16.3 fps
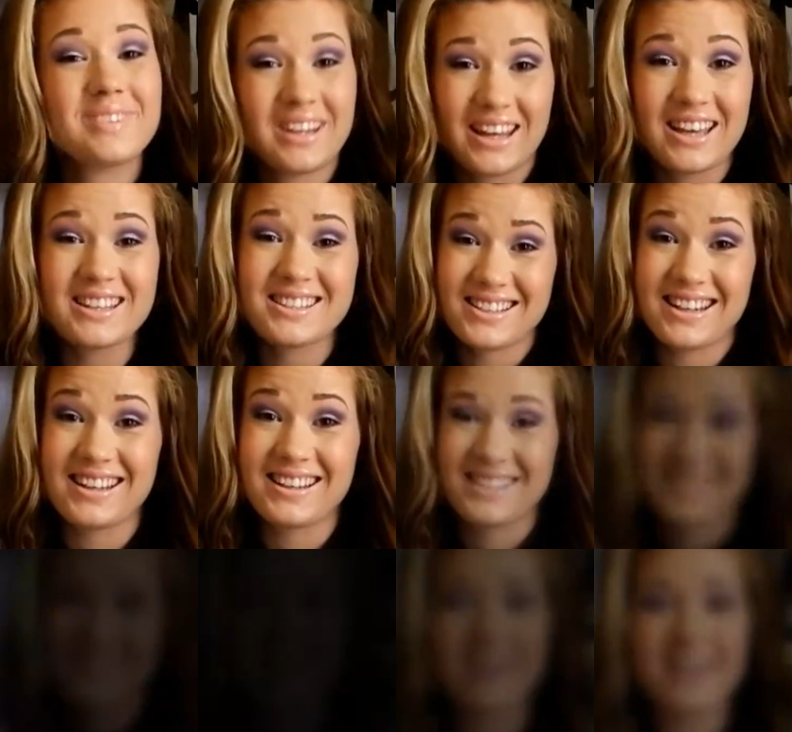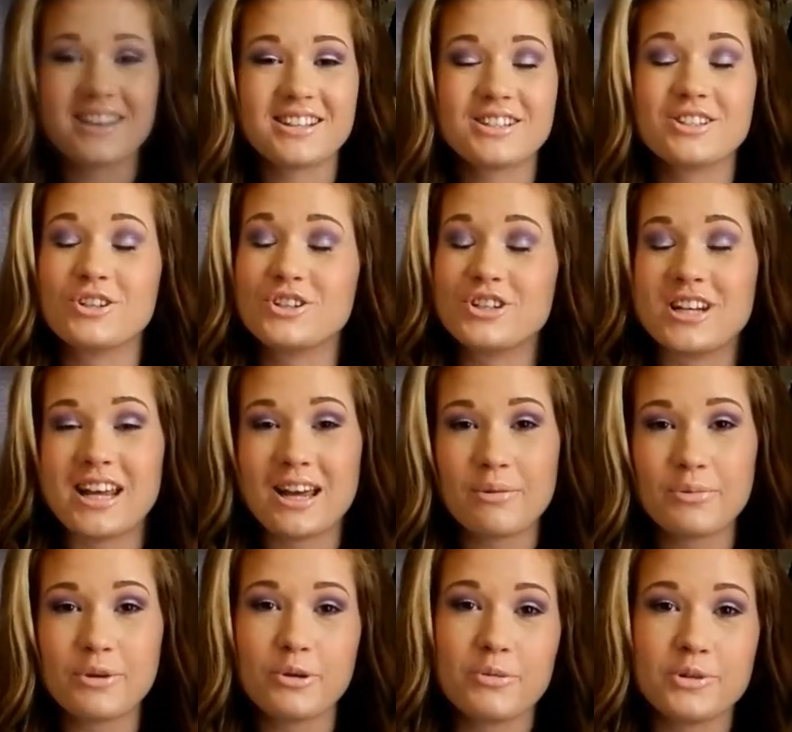Yes, it is. Hey guys, so today
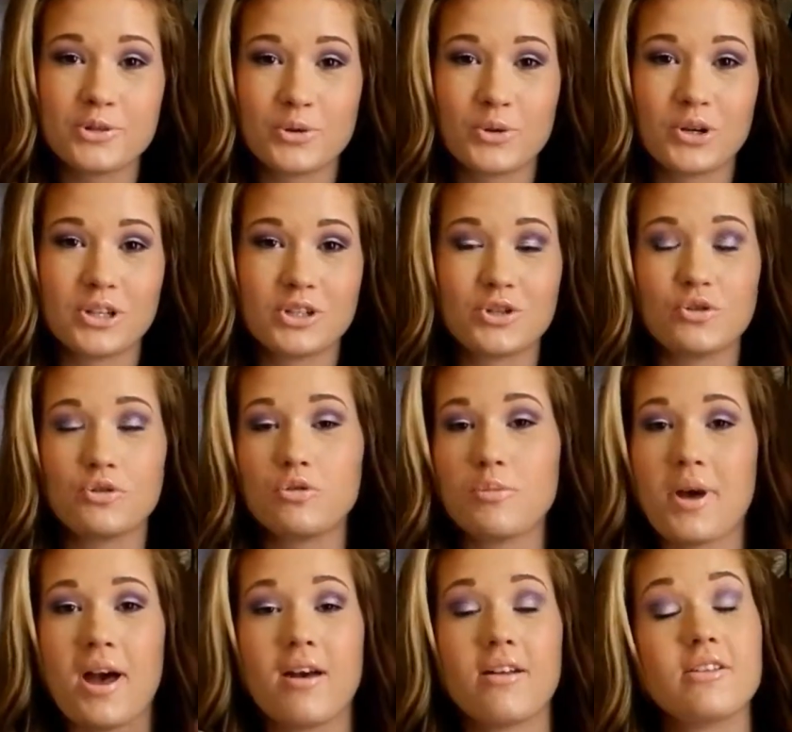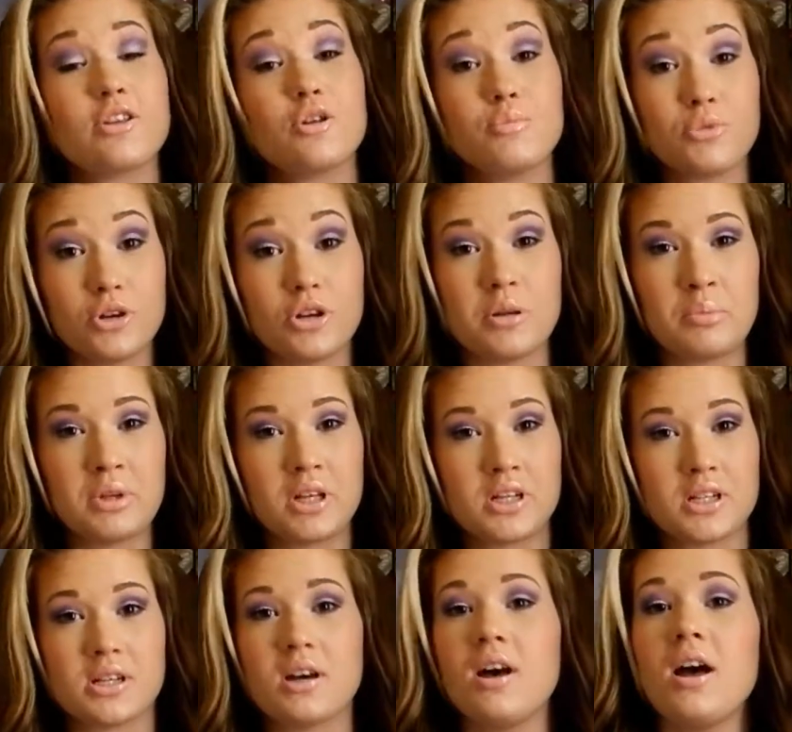I'm going to be talking to you about the Beauty
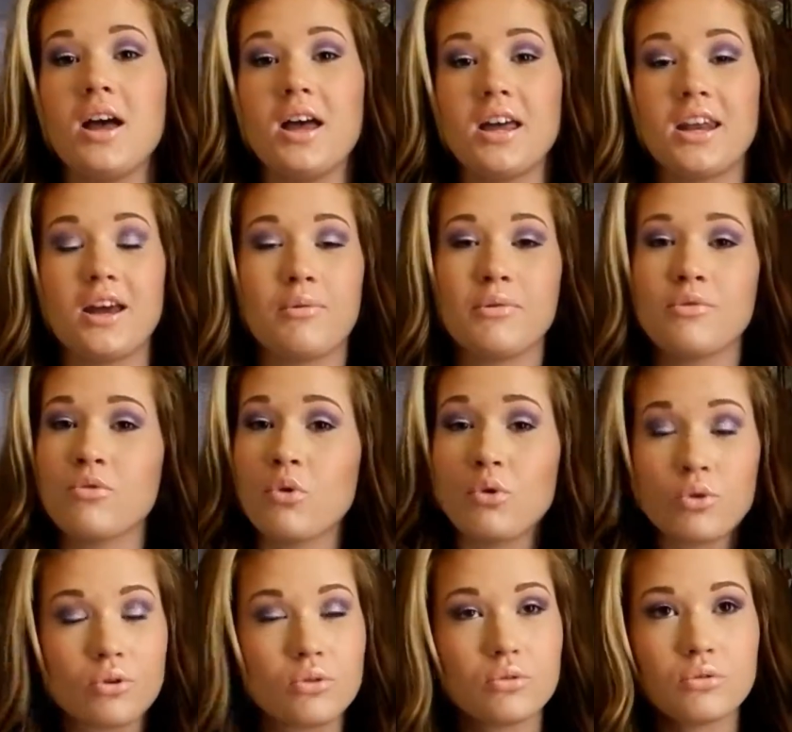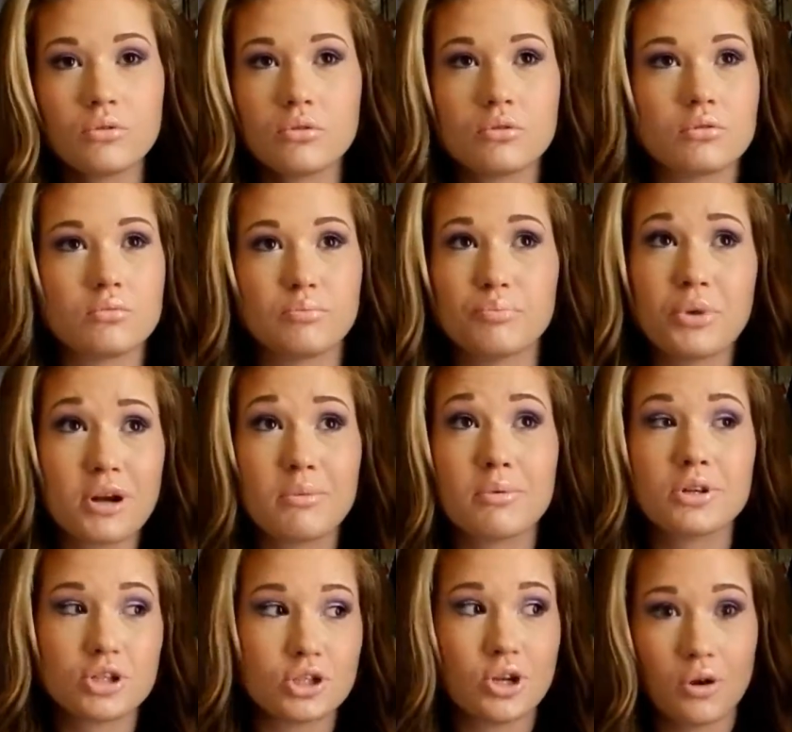Blender. Now we've all pretty
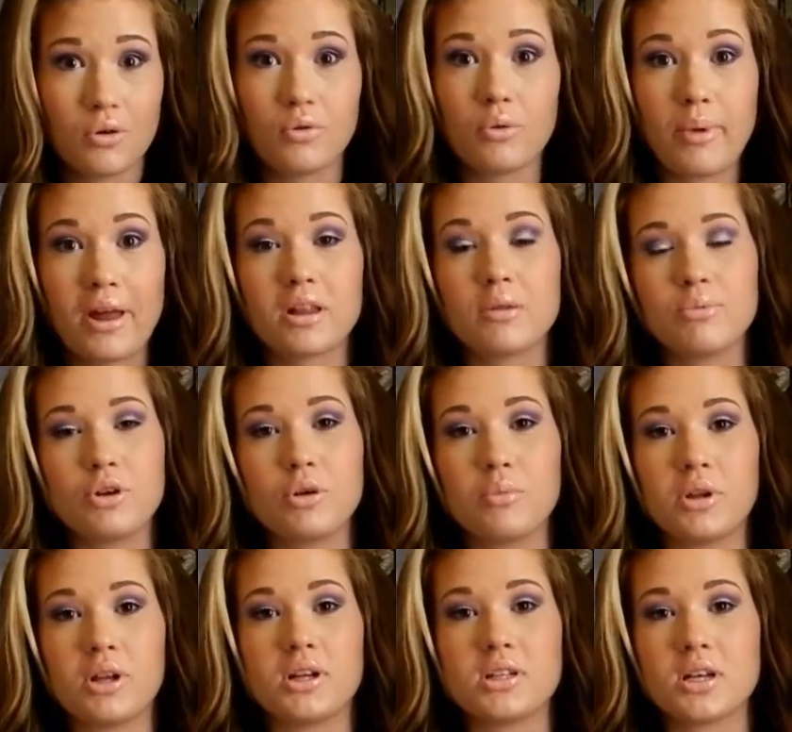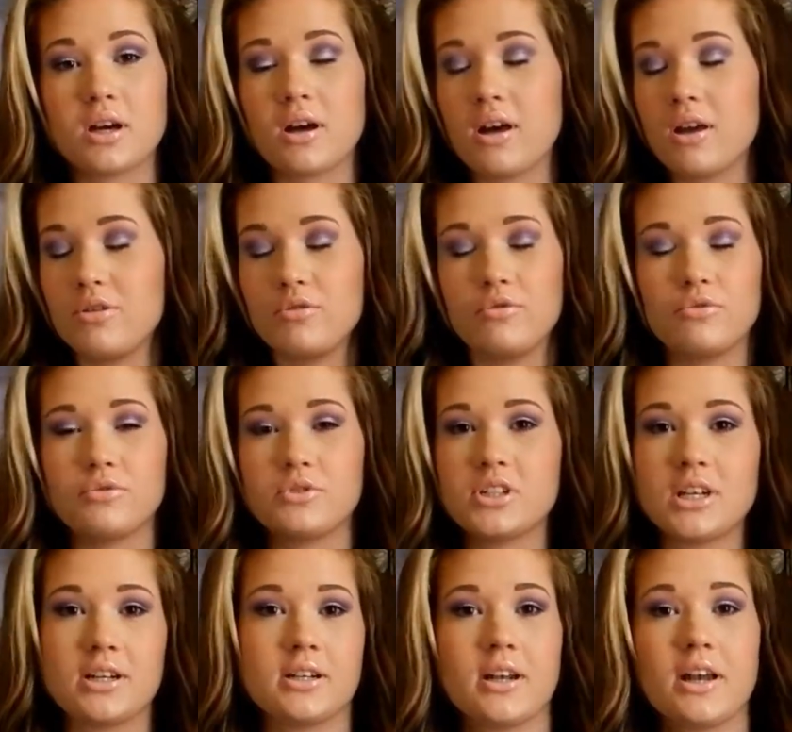much know about the Beauty Blender. You've
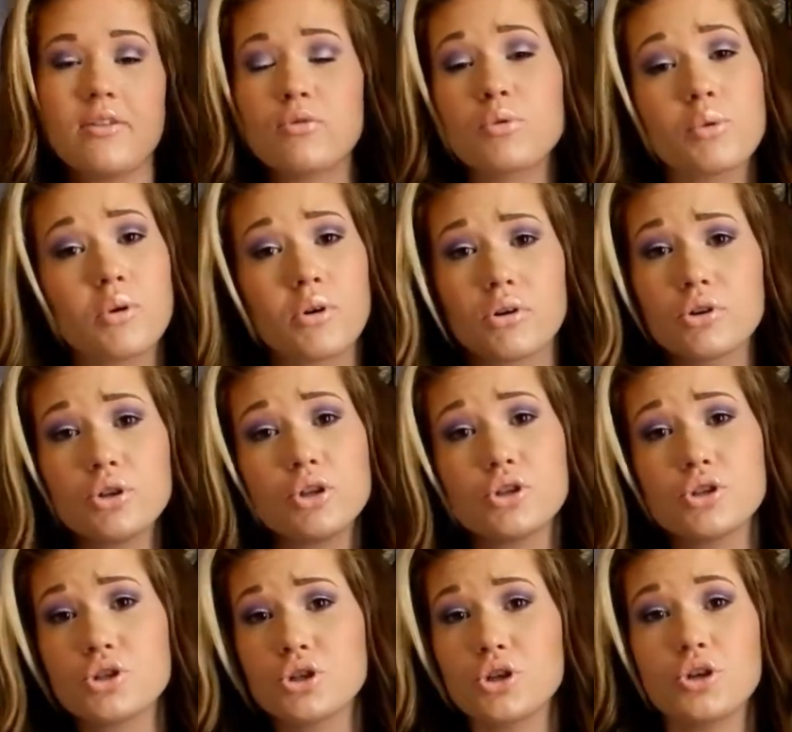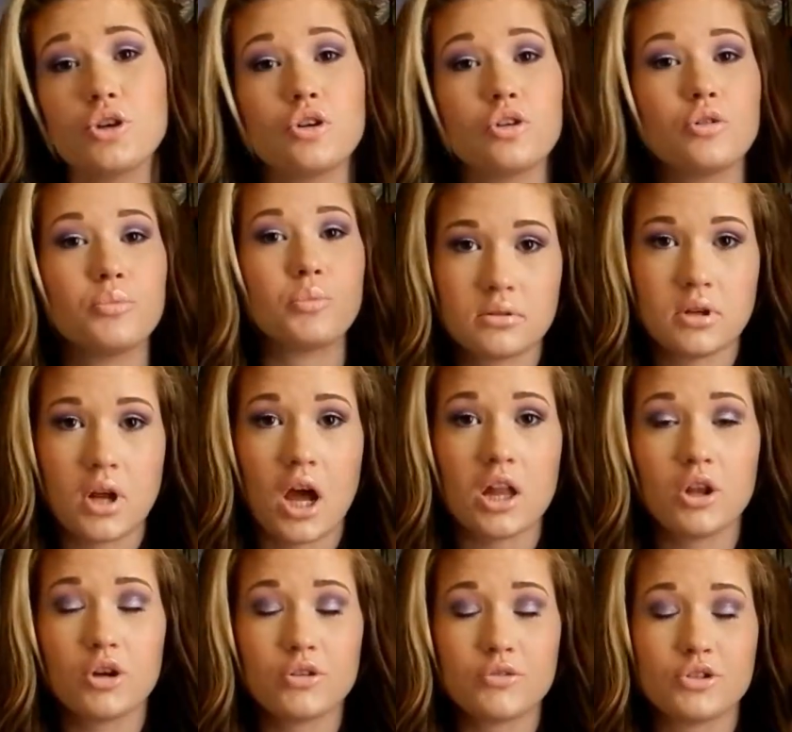seen it everywhere on YouTube. A
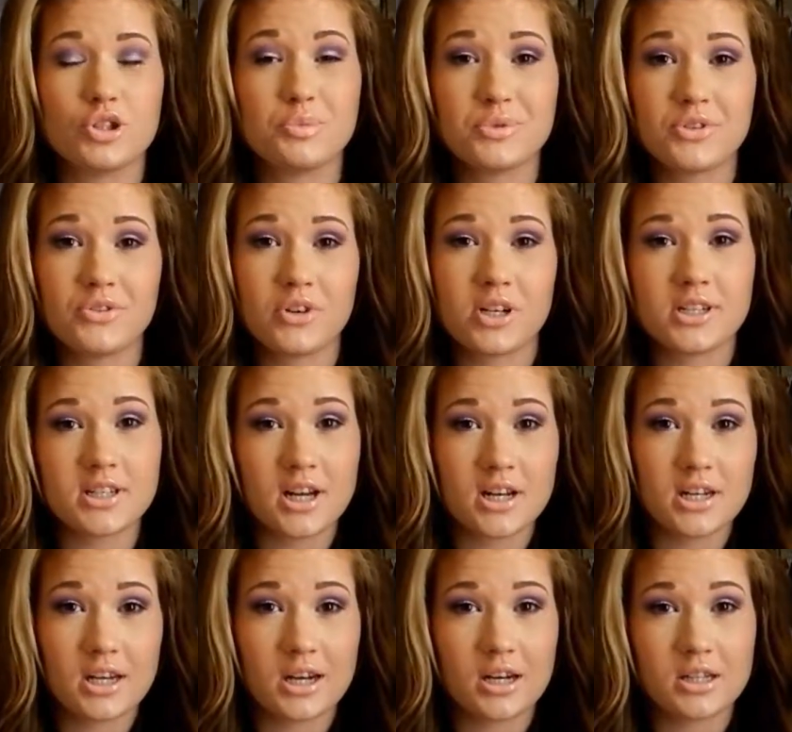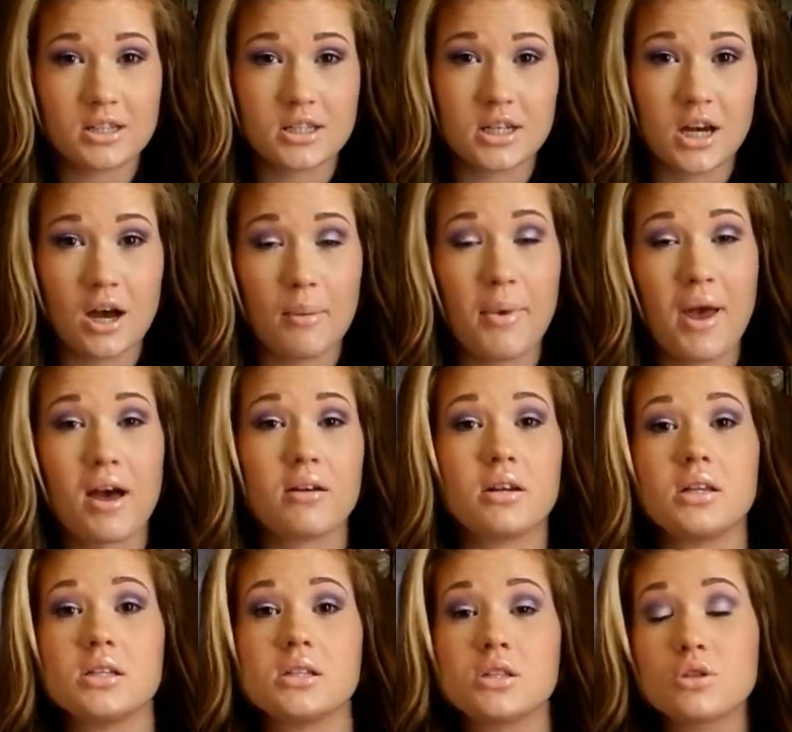lot of dupes of it are starting to come out
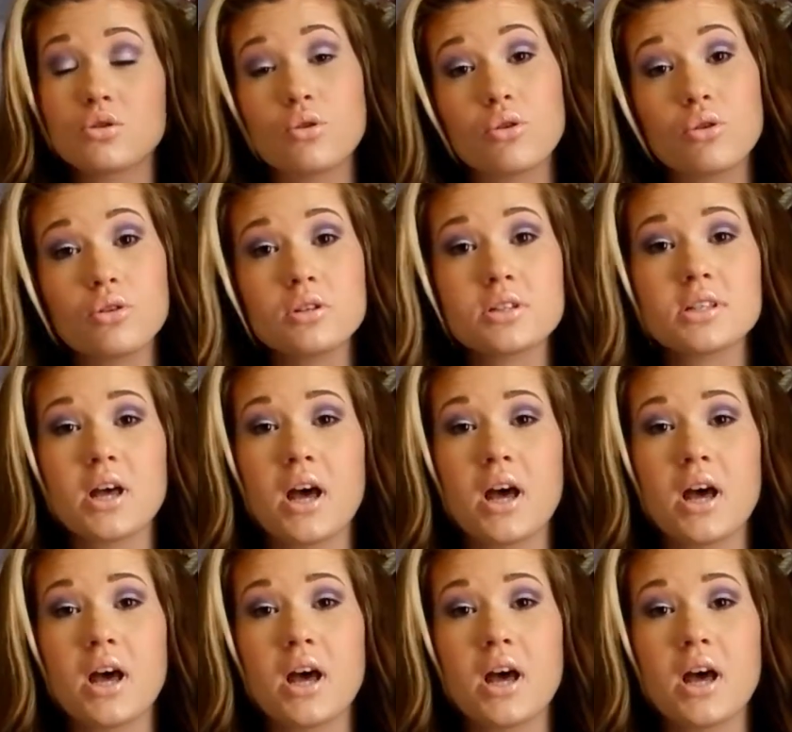in stores,